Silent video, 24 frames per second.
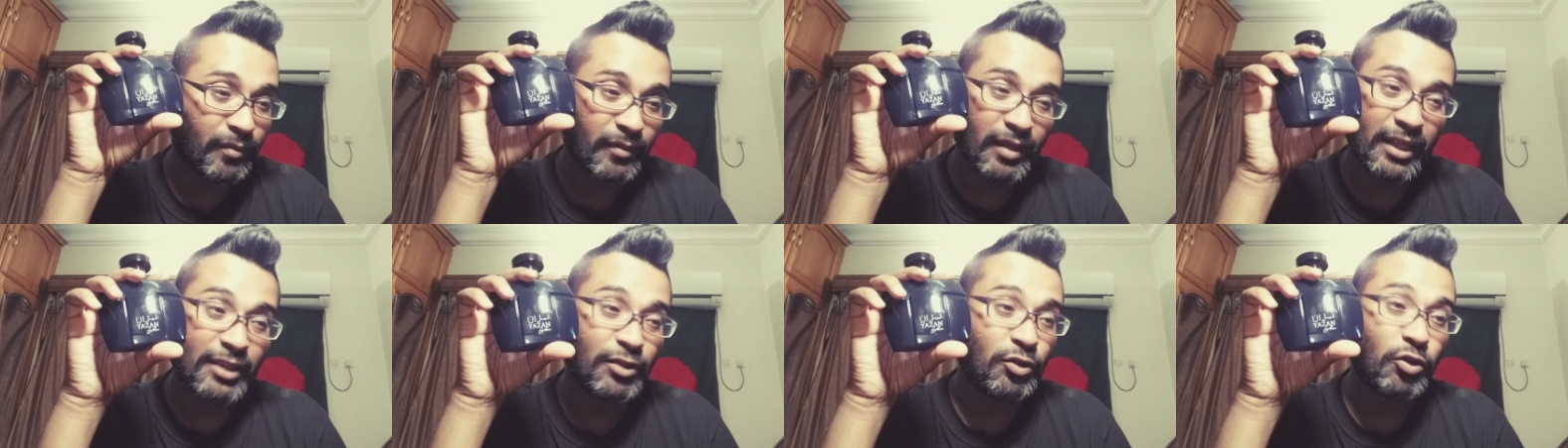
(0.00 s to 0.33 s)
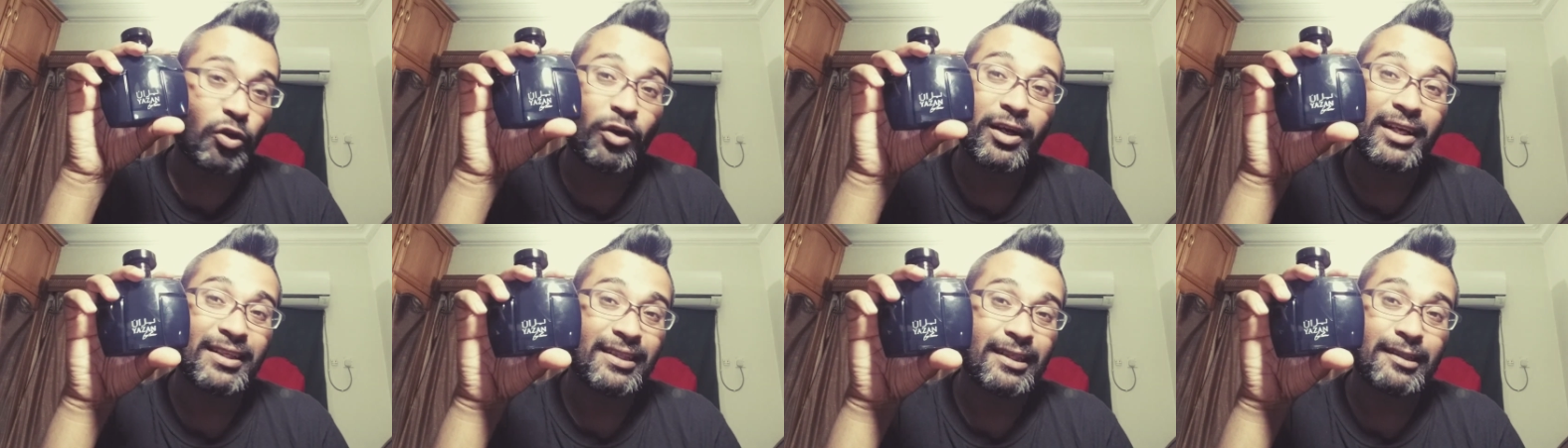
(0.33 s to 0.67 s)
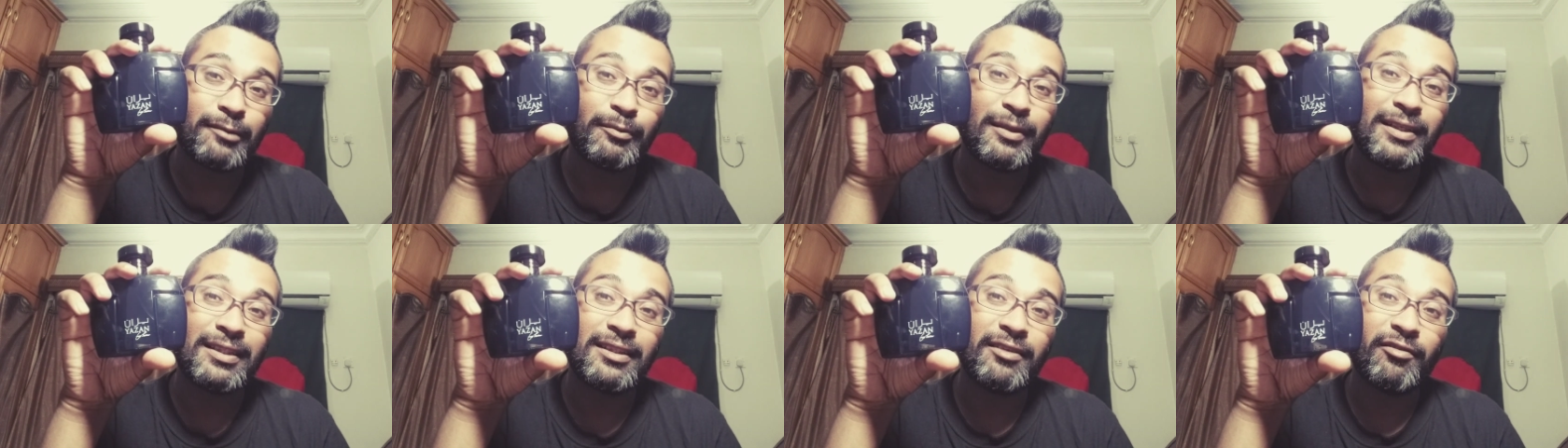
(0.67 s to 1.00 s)
it's not as
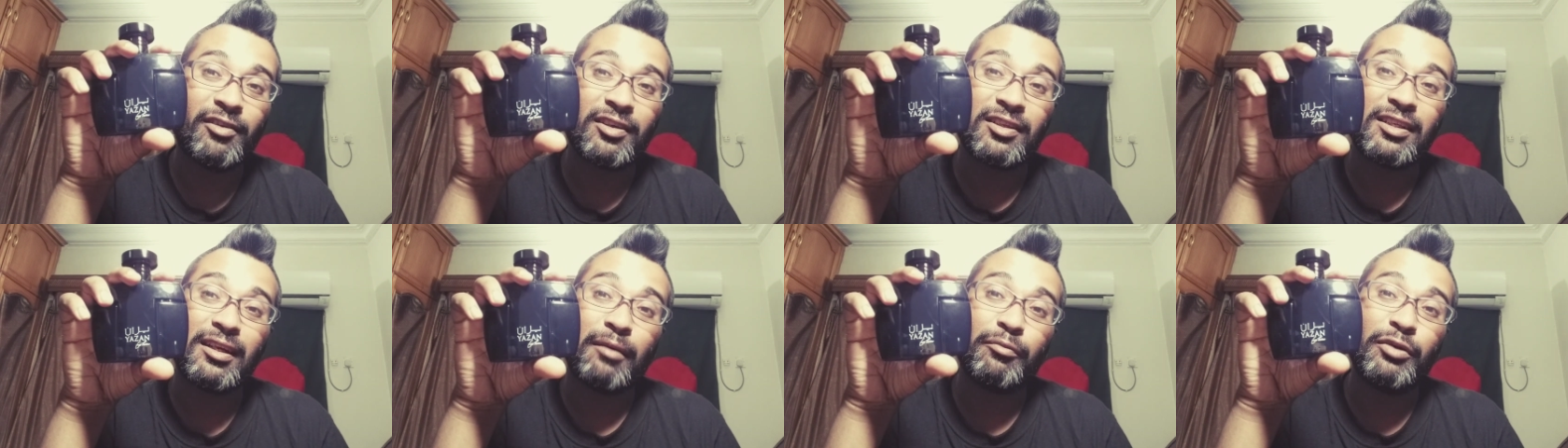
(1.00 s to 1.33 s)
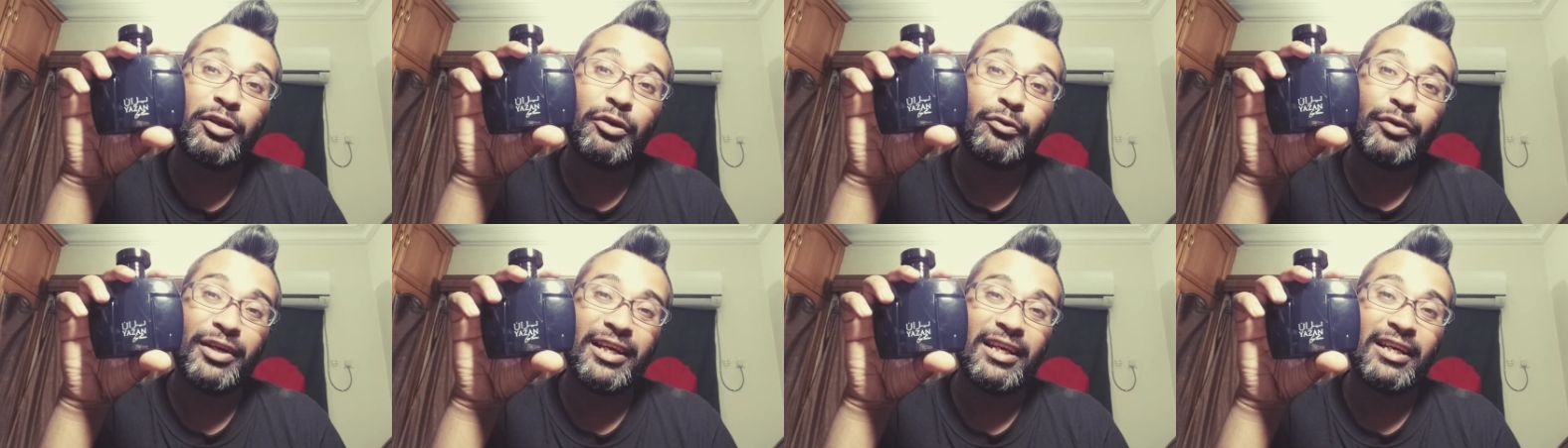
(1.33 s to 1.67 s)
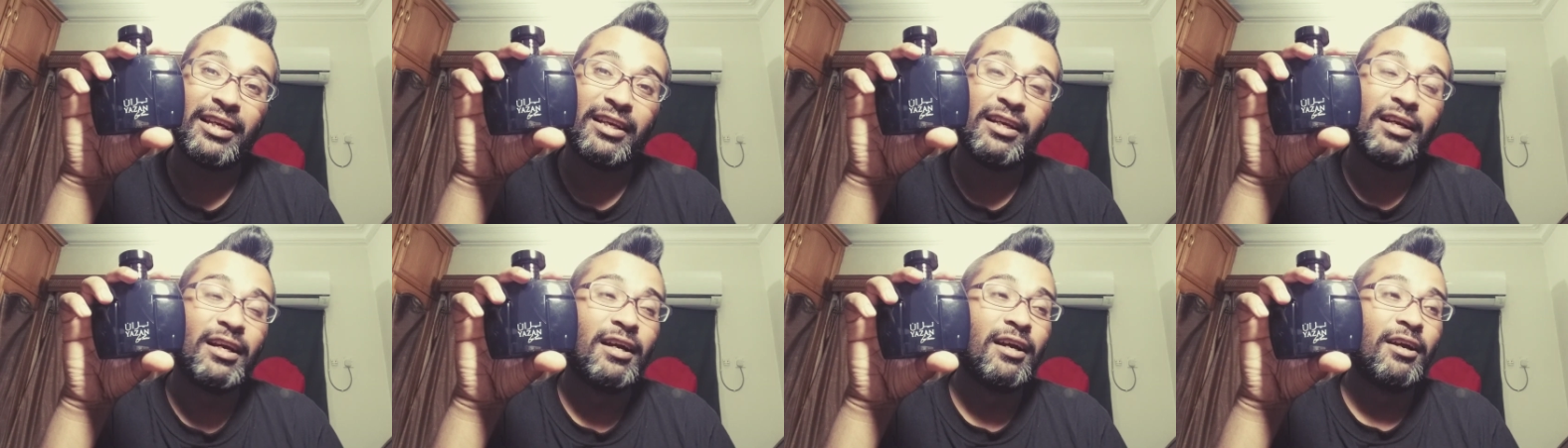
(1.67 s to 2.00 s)
expensive as Club de
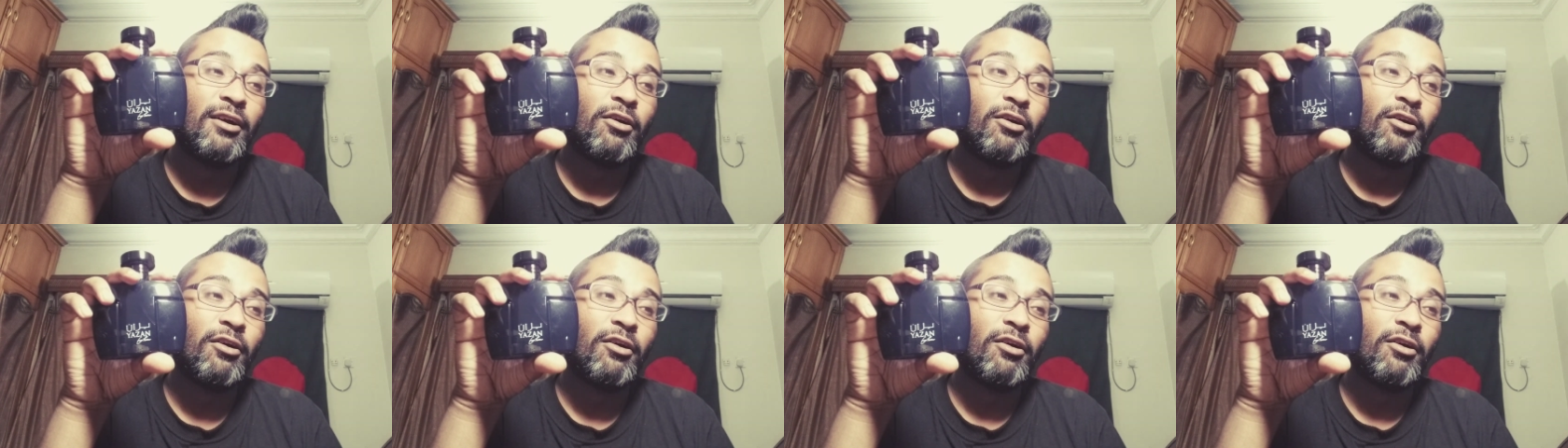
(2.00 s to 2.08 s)
Nuit